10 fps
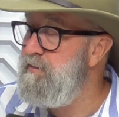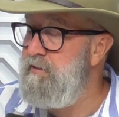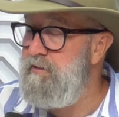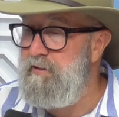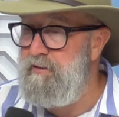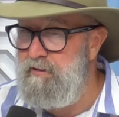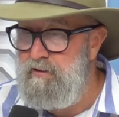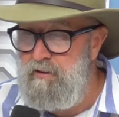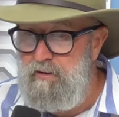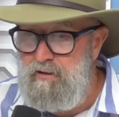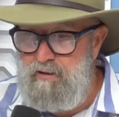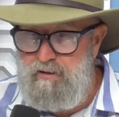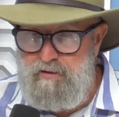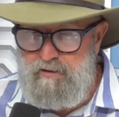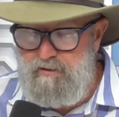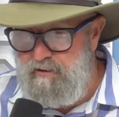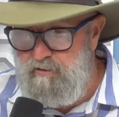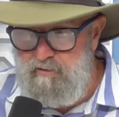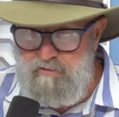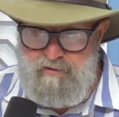and and uh, the
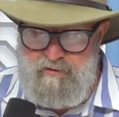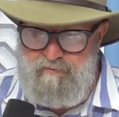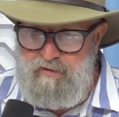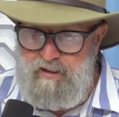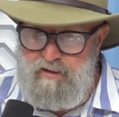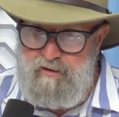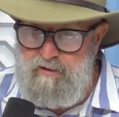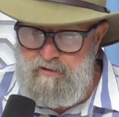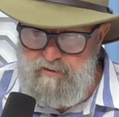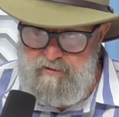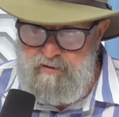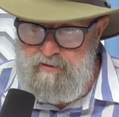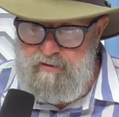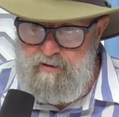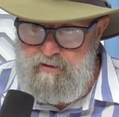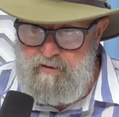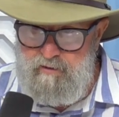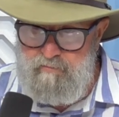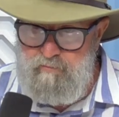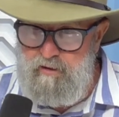concurrency of that area and and
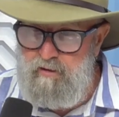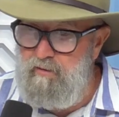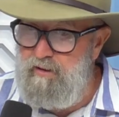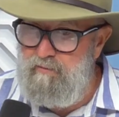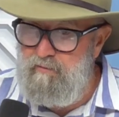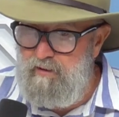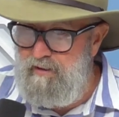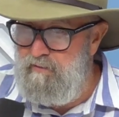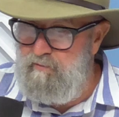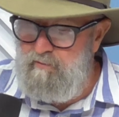uh, you know how how